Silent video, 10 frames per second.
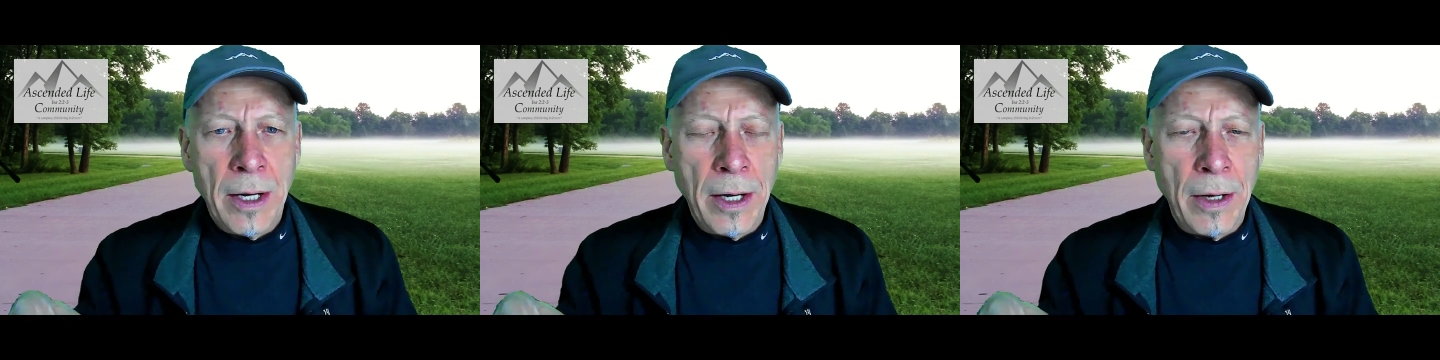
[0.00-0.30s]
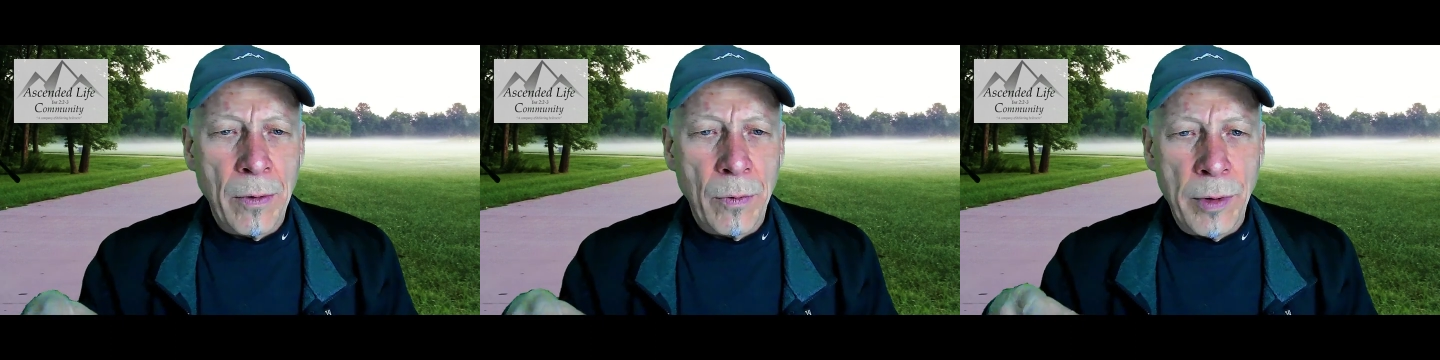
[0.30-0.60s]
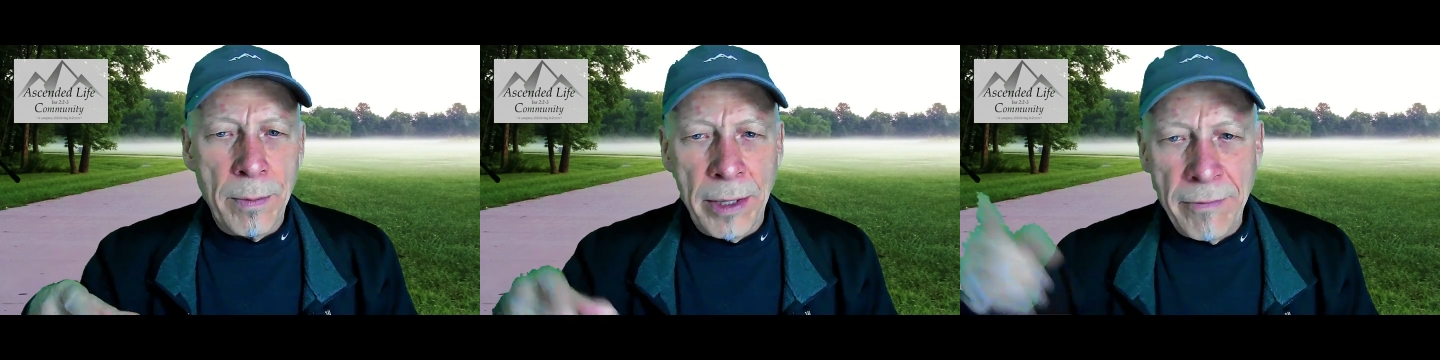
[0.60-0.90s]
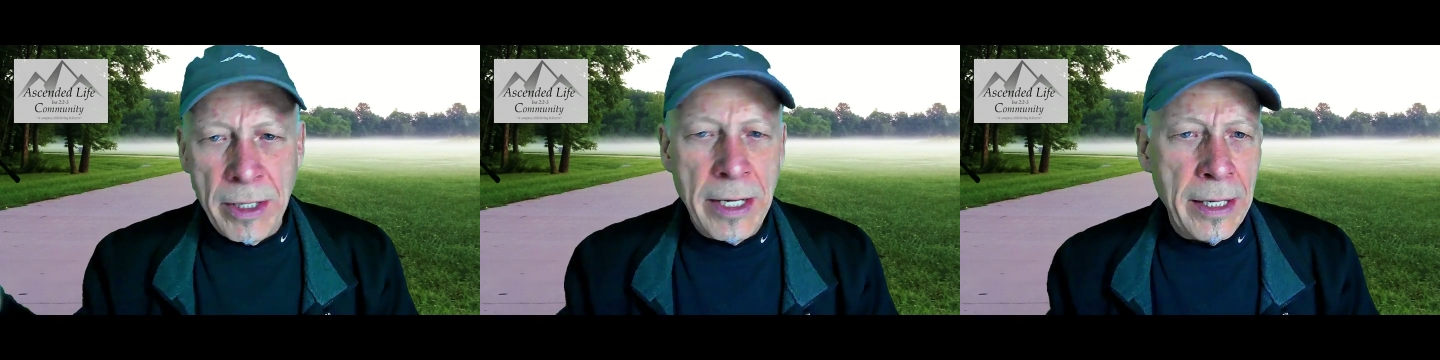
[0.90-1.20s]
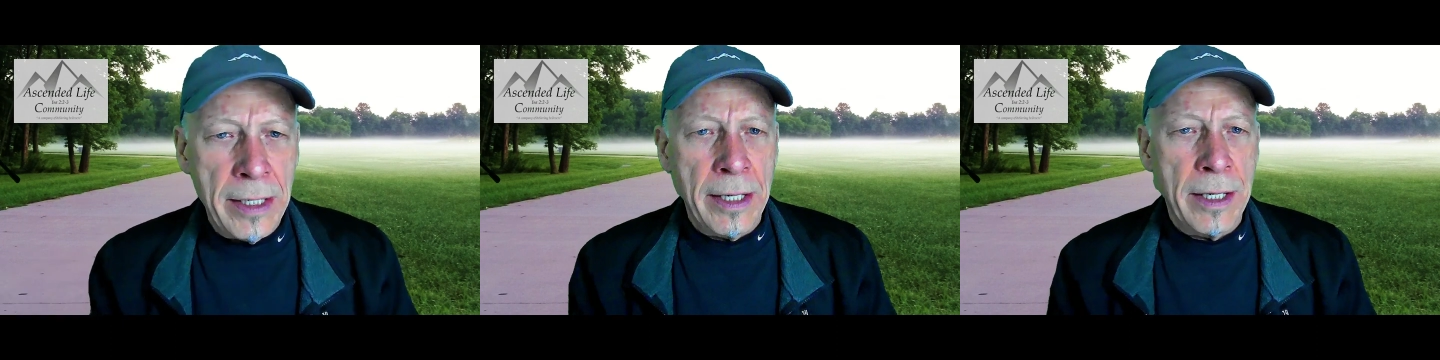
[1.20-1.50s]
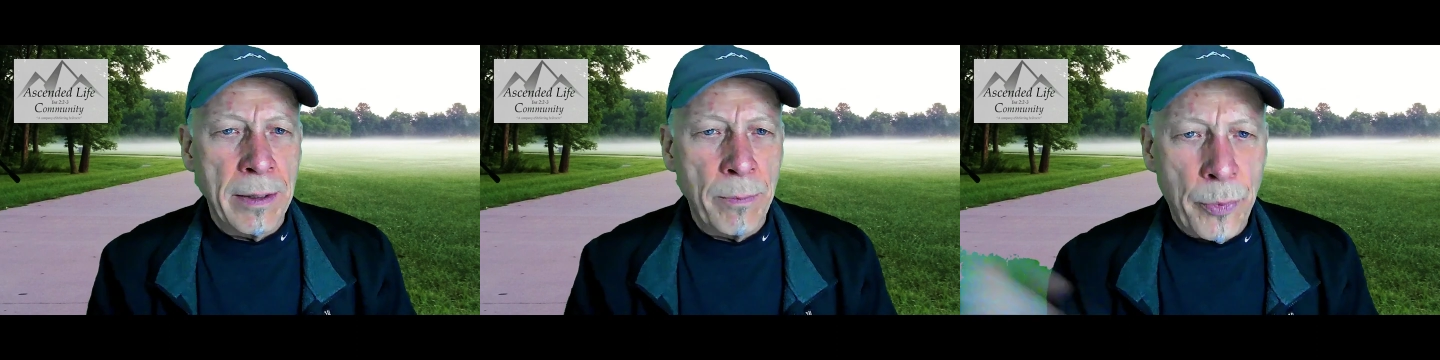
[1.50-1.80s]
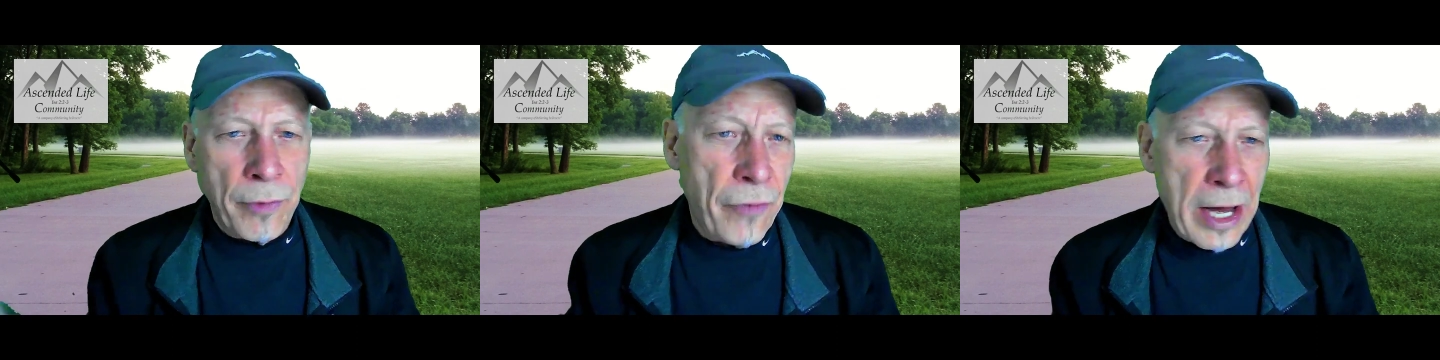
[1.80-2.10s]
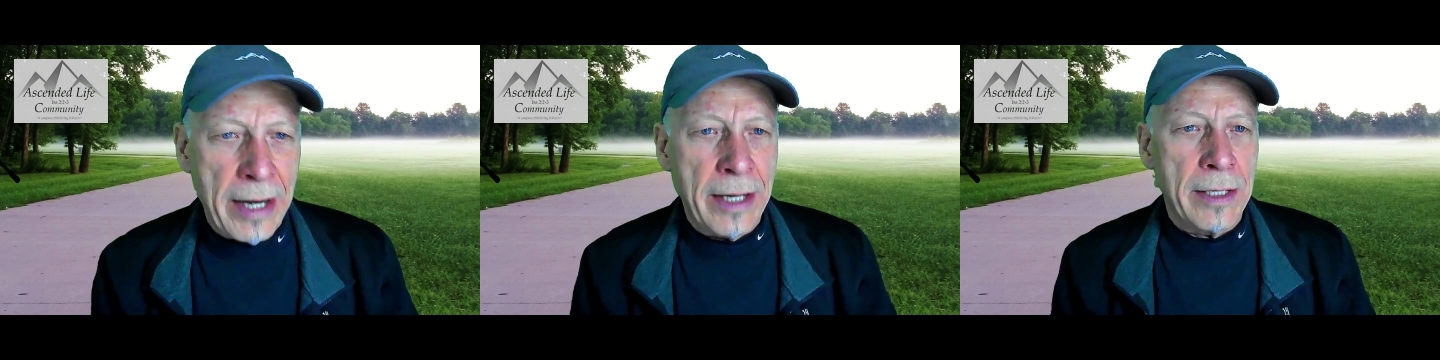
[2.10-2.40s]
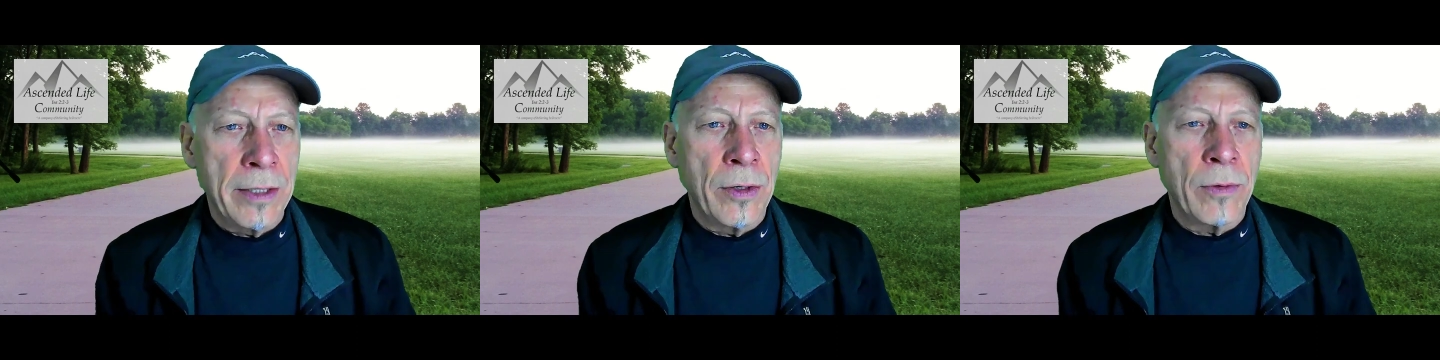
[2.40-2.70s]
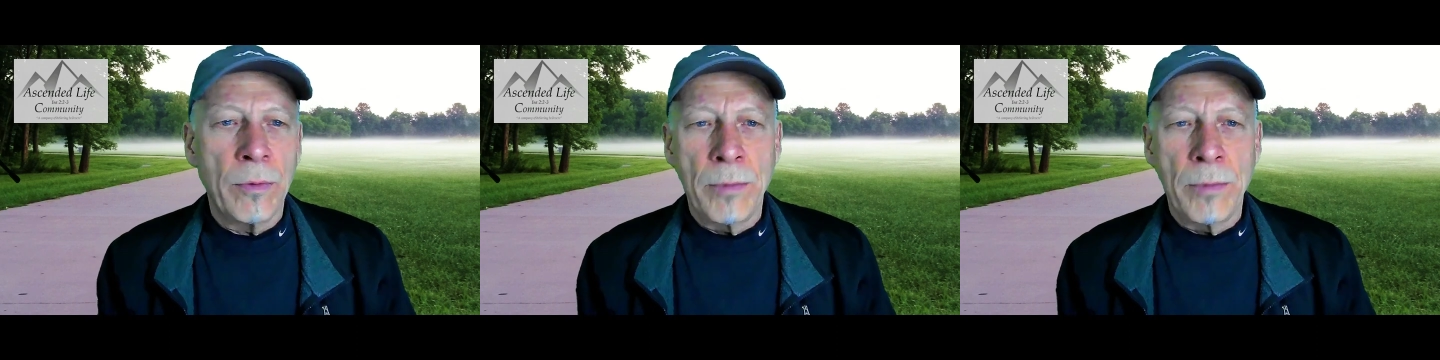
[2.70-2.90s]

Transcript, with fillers: Uh, we believe in healing and prophetic, and you know,